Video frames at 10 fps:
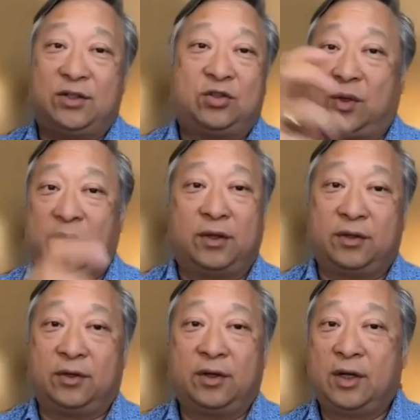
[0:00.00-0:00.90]
to
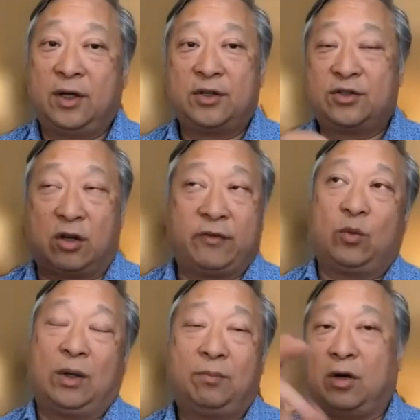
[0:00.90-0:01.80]
another, solving
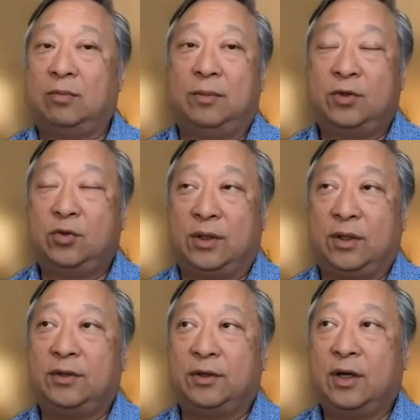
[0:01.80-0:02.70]
one problem to
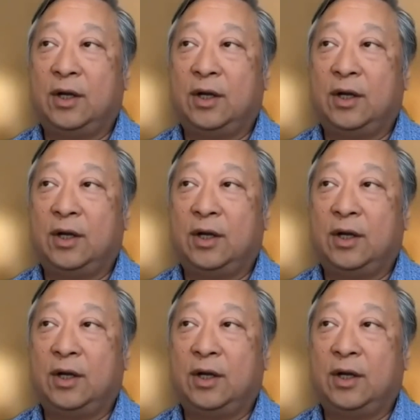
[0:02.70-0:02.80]
another.